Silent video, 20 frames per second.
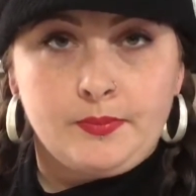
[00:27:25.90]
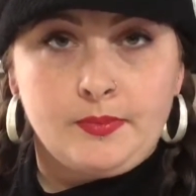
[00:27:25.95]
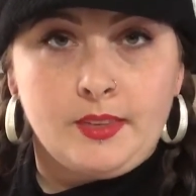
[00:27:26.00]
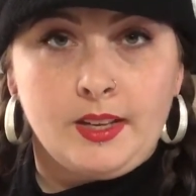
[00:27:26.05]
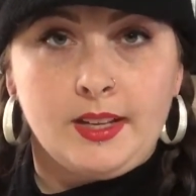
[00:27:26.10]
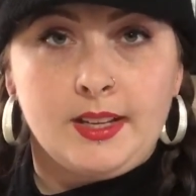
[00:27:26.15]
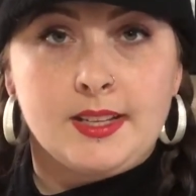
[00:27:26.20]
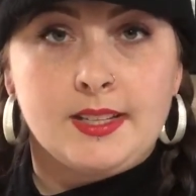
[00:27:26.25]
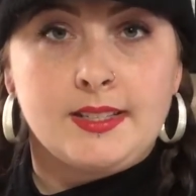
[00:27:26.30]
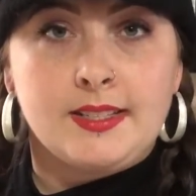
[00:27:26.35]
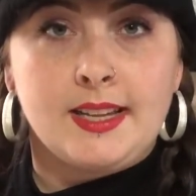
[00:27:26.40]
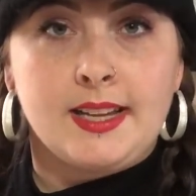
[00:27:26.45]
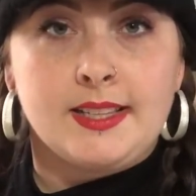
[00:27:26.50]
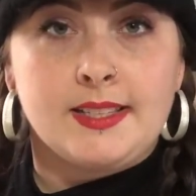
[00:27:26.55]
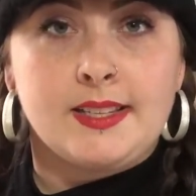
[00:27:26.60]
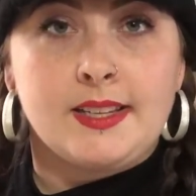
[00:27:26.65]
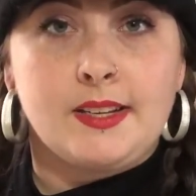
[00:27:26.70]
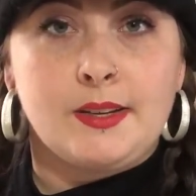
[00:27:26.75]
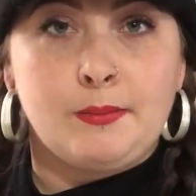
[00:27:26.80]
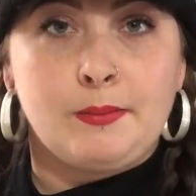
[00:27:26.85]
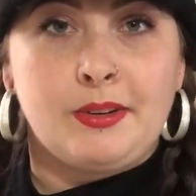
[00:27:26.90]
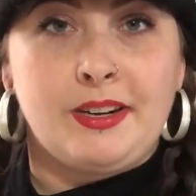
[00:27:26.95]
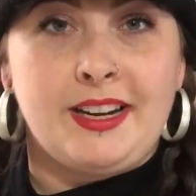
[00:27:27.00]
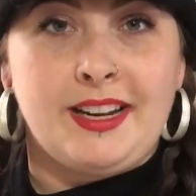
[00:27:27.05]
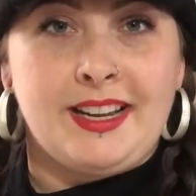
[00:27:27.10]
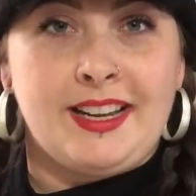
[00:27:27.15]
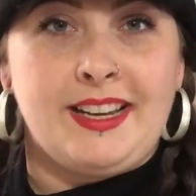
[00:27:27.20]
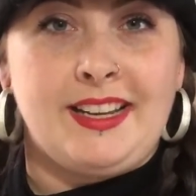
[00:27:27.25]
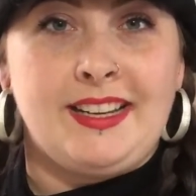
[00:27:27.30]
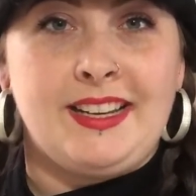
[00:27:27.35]
because that's going to bring
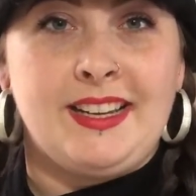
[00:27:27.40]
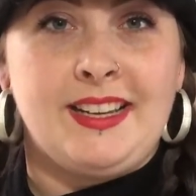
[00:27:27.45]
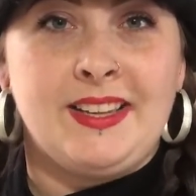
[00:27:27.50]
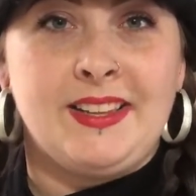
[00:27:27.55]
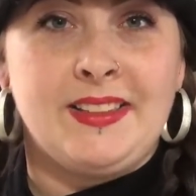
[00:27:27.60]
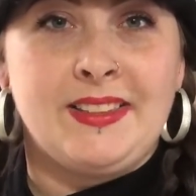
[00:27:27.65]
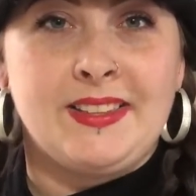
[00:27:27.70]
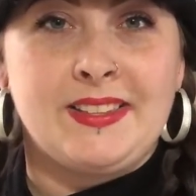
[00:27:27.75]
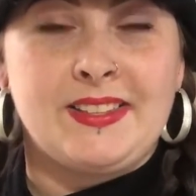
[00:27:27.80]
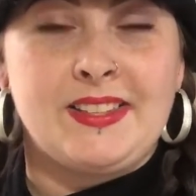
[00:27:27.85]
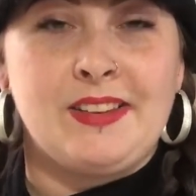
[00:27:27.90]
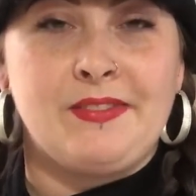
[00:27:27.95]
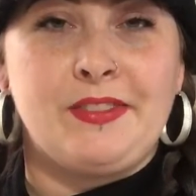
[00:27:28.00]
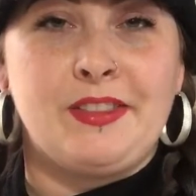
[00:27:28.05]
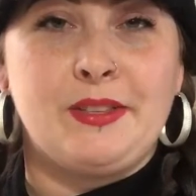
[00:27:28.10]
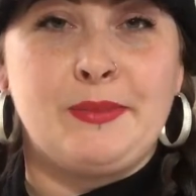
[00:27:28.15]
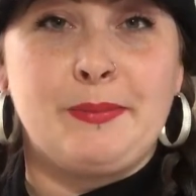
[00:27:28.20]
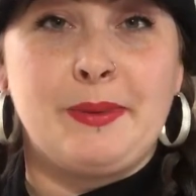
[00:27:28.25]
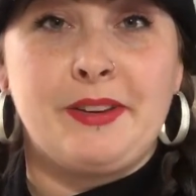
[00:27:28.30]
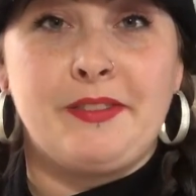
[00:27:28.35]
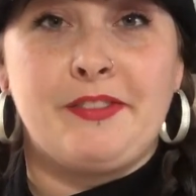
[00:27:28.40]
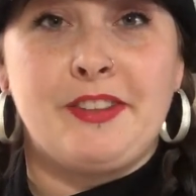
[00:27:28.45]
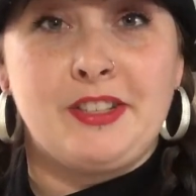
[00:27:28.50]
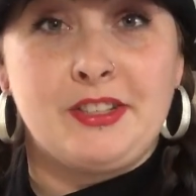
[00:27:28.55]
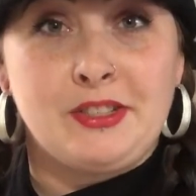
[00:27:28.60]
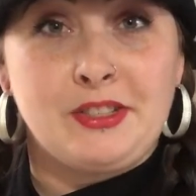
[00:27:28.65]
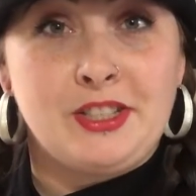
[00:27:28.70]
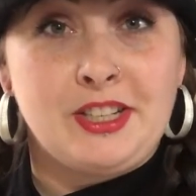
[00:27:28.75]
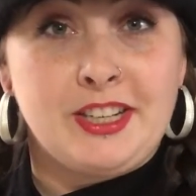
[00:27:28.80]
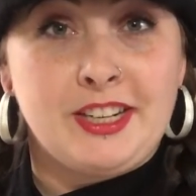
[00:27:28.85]
in the stuff that's
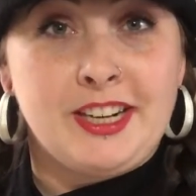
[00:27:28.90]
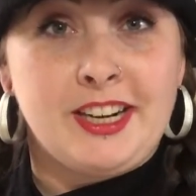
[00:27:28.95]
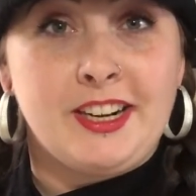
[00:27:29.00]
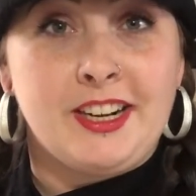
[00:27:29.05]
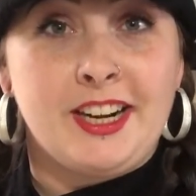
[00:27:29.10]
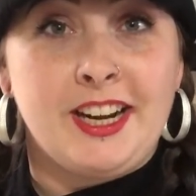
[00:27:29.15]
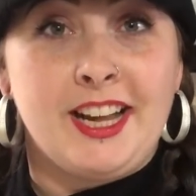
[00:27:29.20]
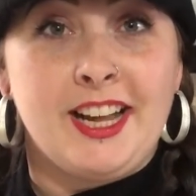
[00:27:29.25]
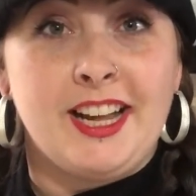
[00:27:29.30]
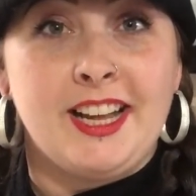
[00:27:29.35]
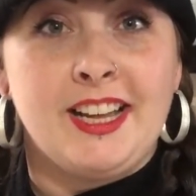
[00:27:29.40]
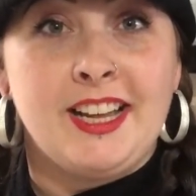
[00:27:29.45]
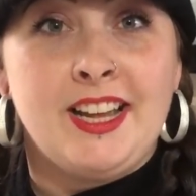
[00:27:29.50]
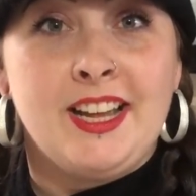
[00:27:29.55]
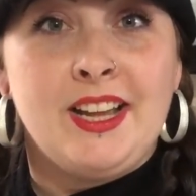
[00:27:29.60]
beneficial to your area,